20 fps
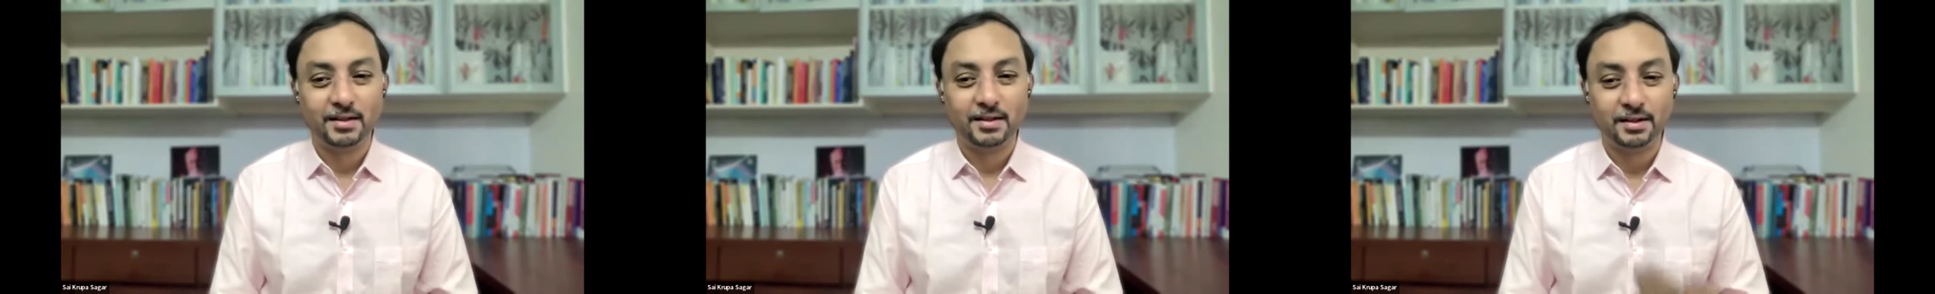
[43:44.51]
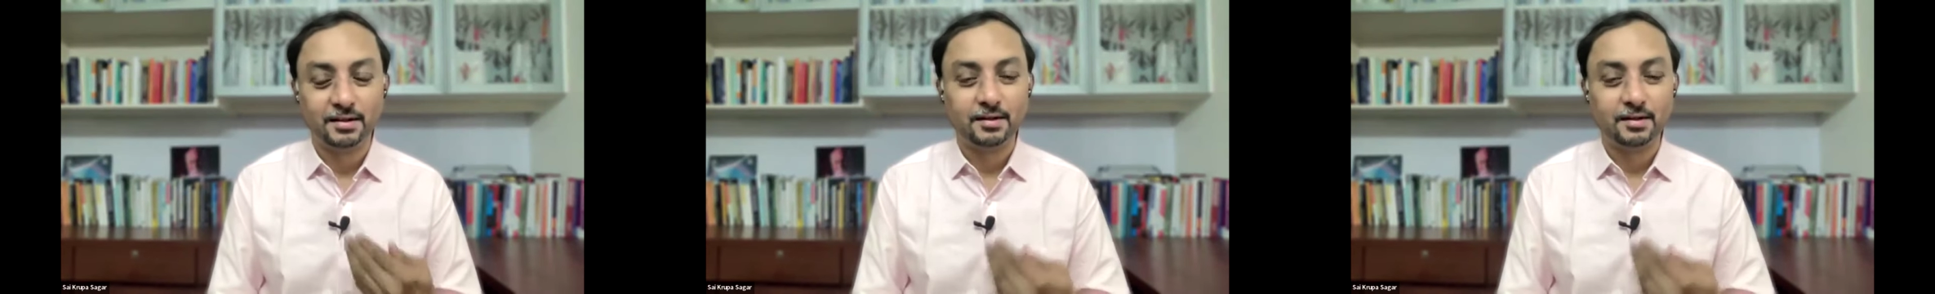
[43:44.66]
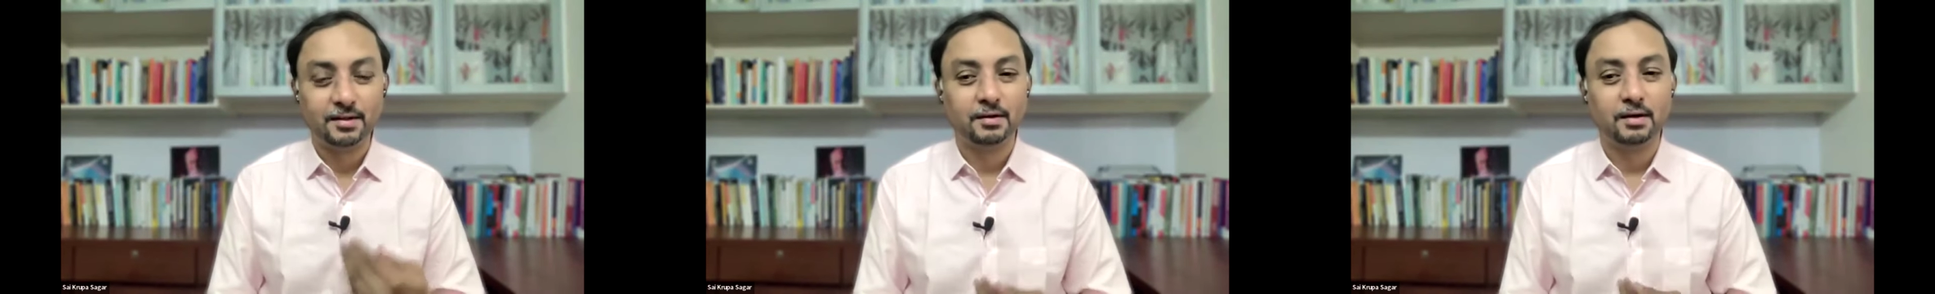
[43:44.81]

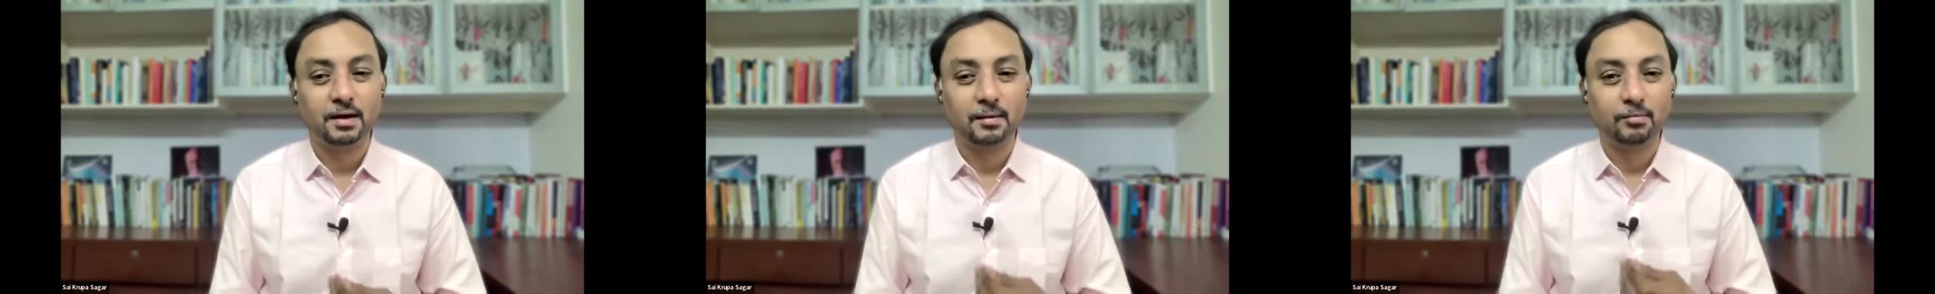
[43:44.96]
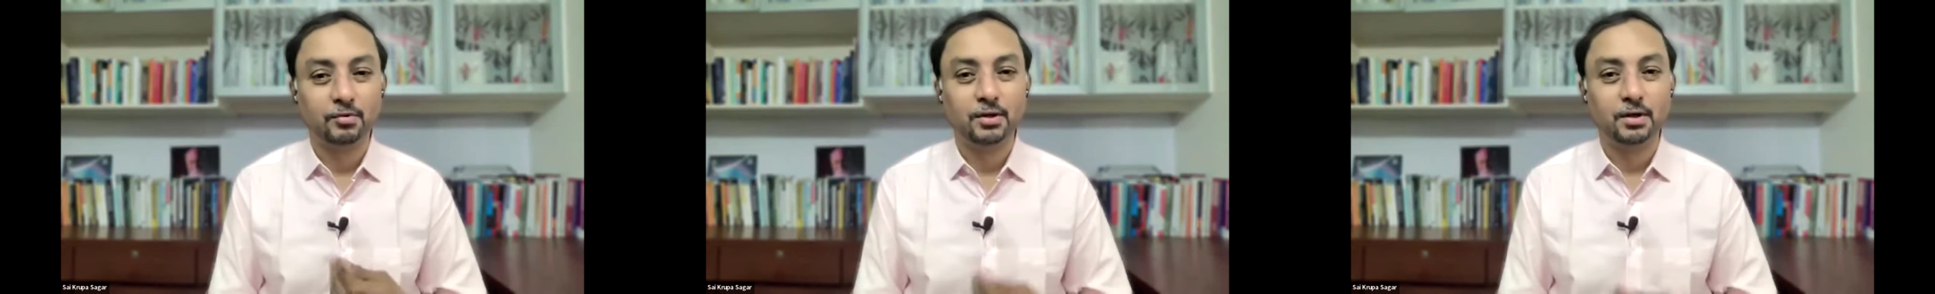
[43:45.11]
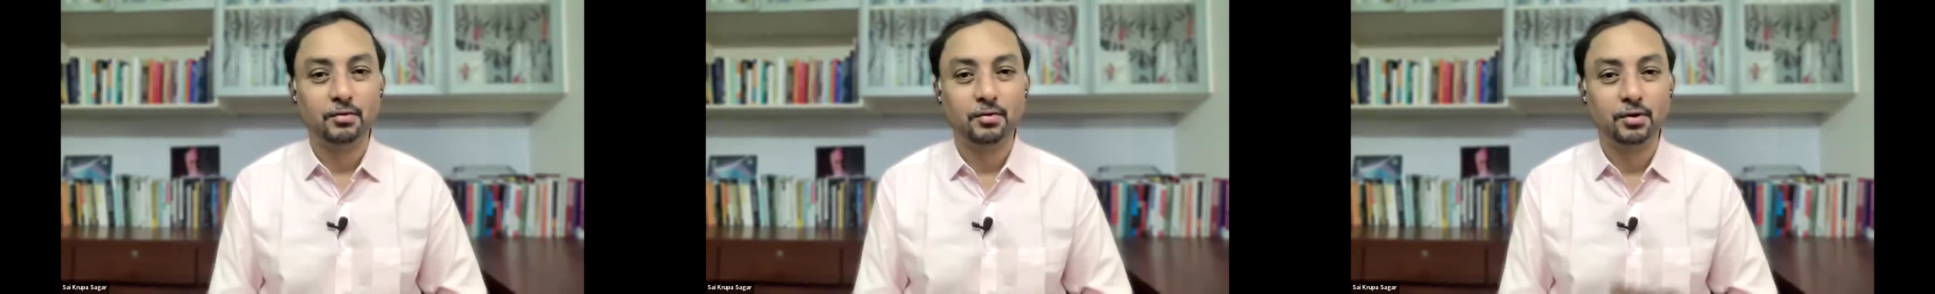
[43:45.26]
just
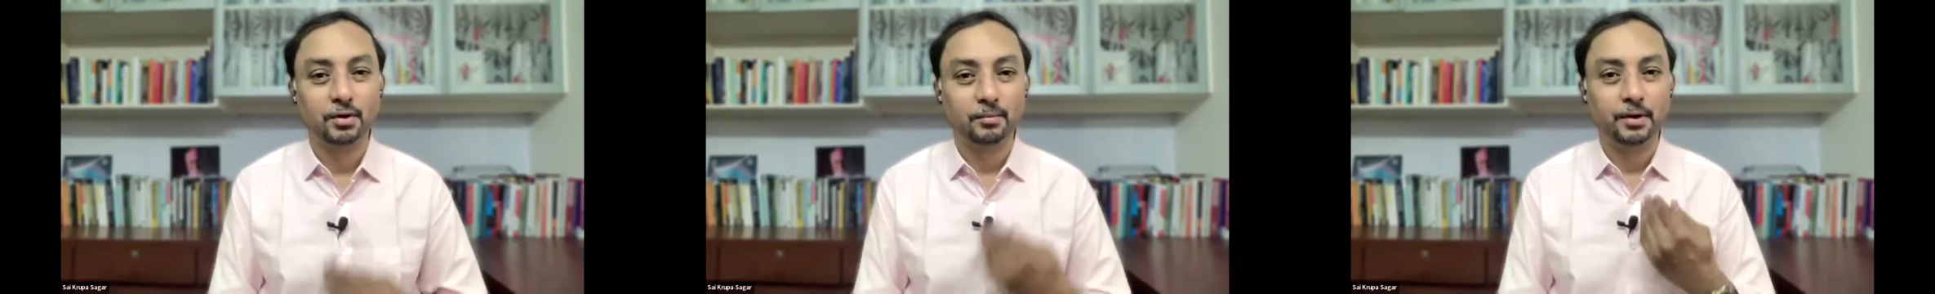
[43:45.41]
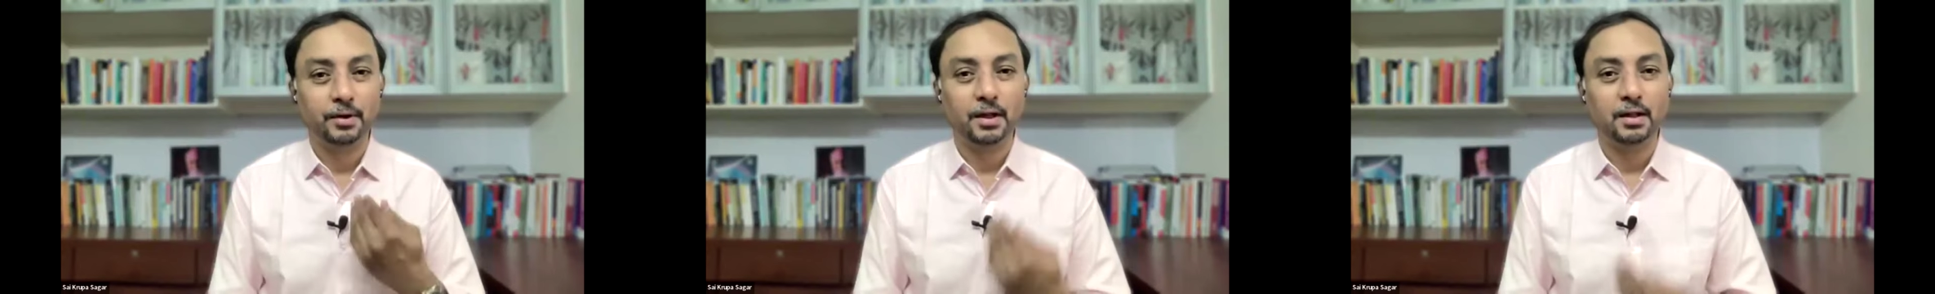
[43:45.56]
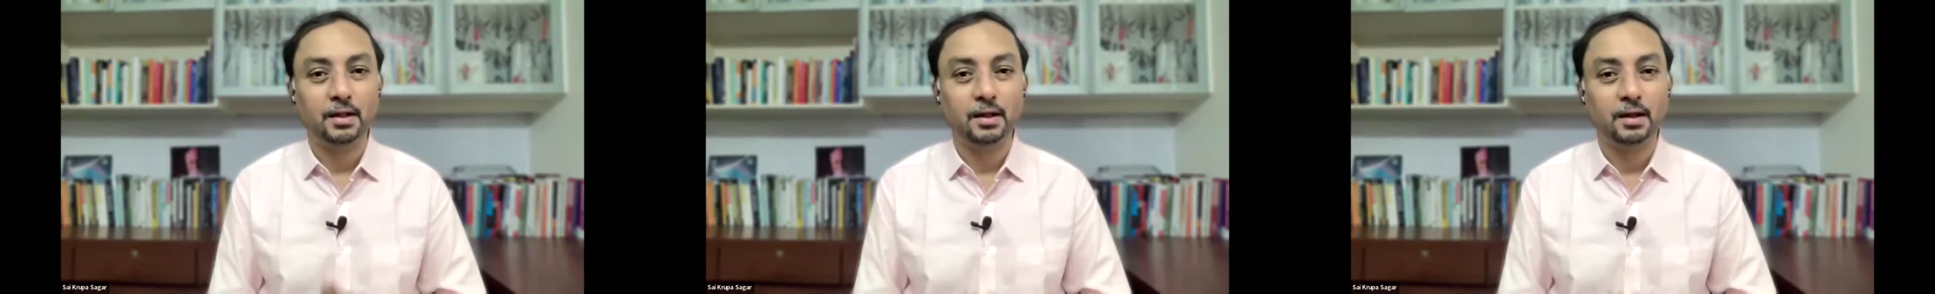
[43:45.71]
observe your
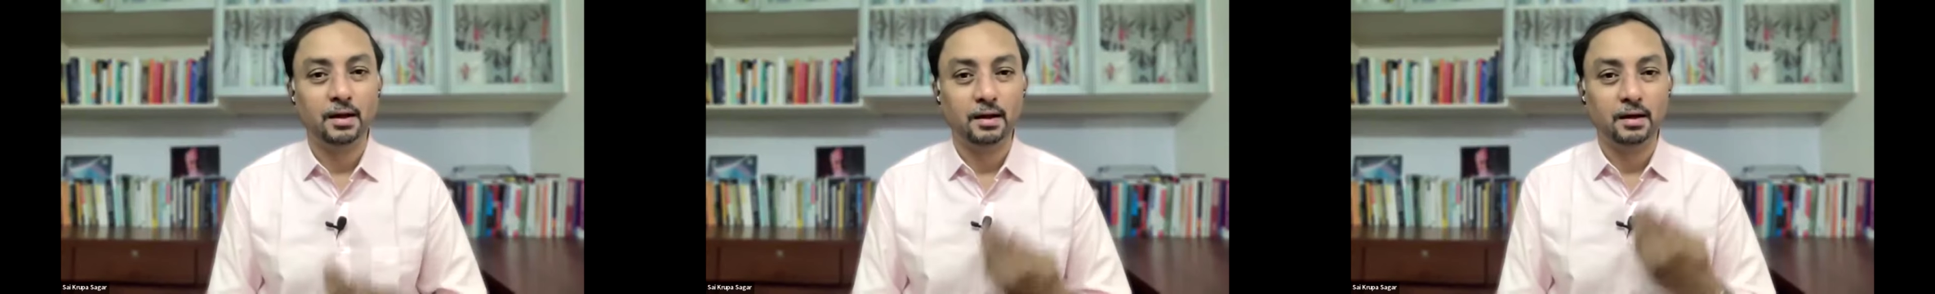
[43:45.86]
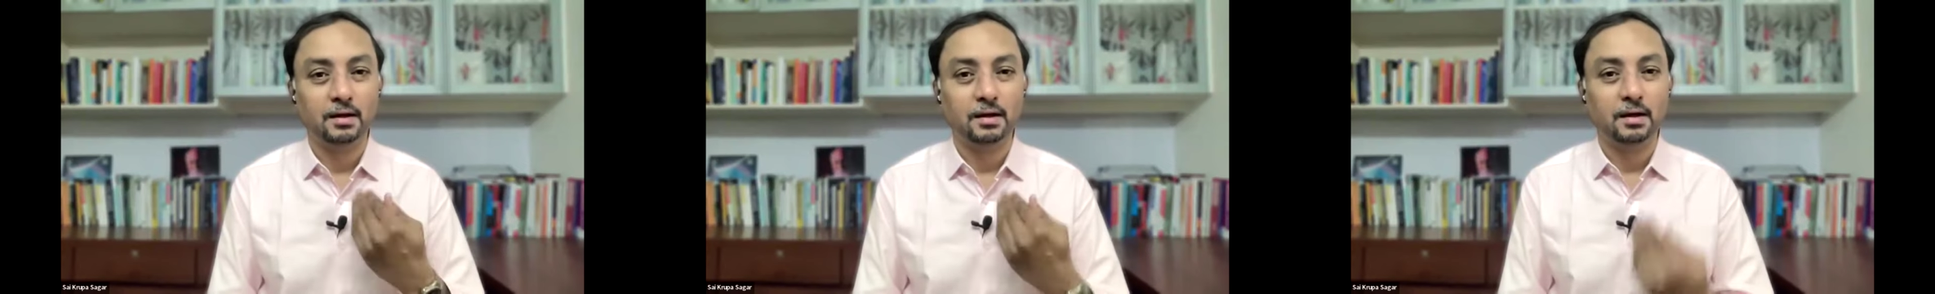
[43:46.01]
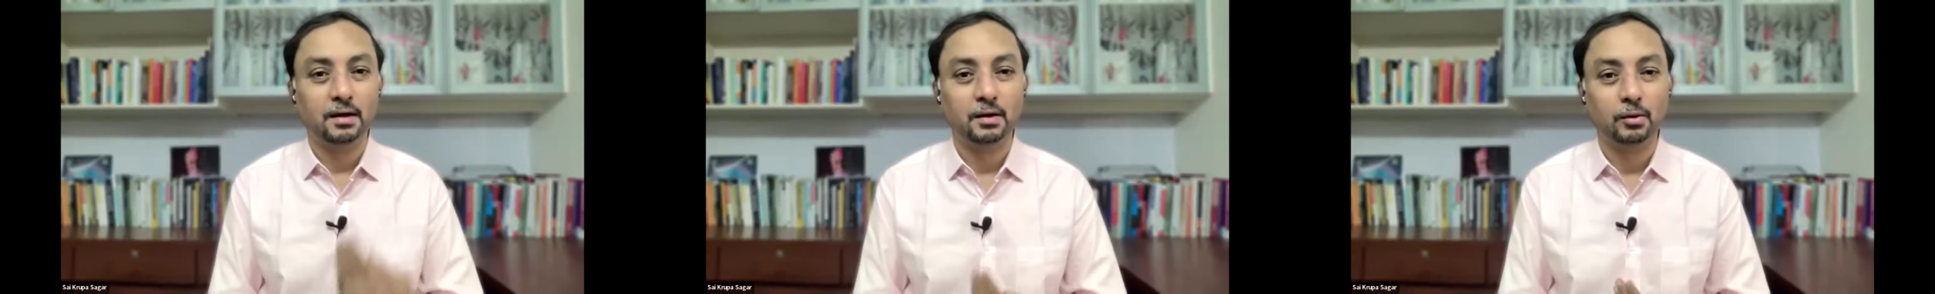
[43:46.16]
breathing
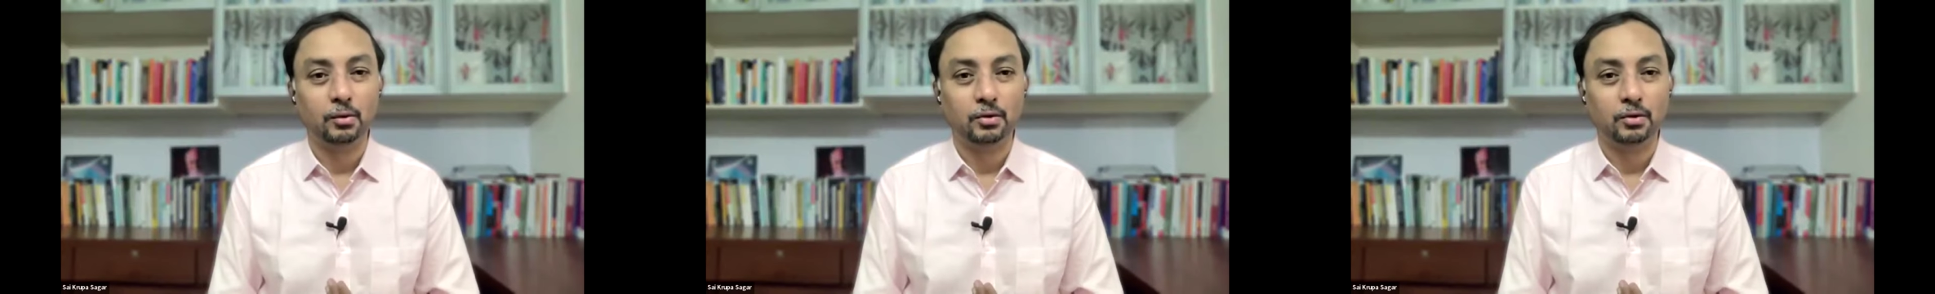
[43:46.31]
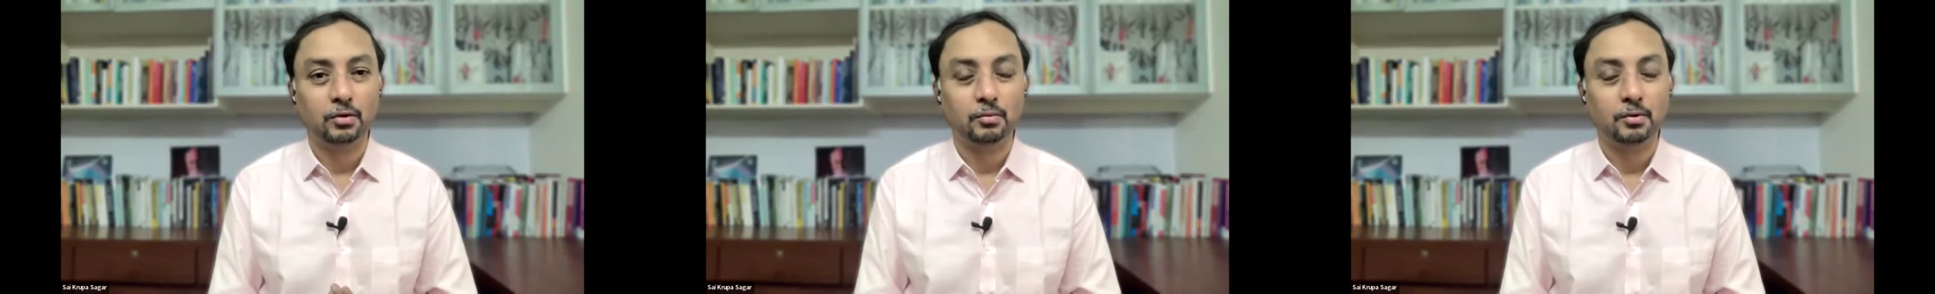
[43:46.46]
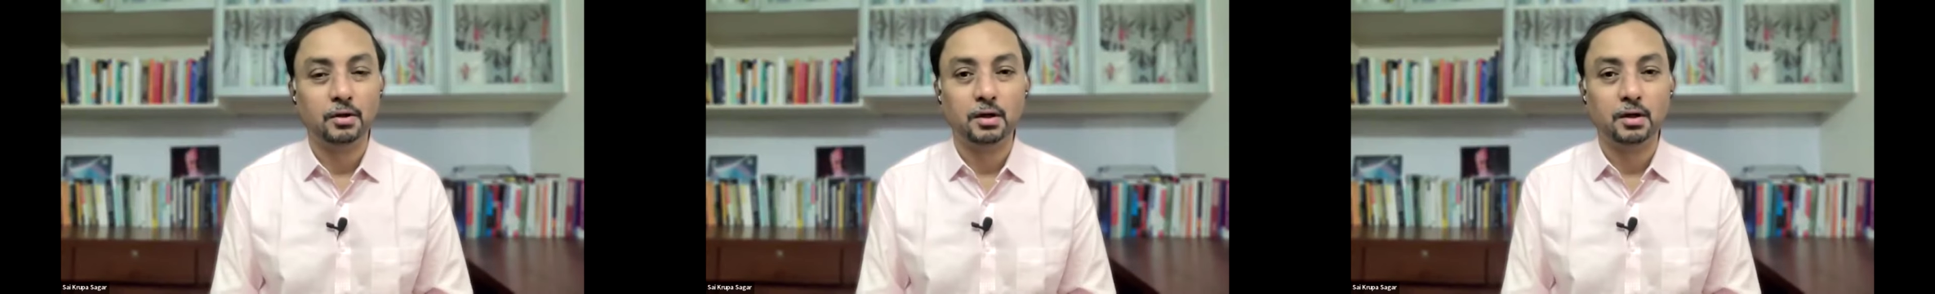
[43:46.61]
and do this,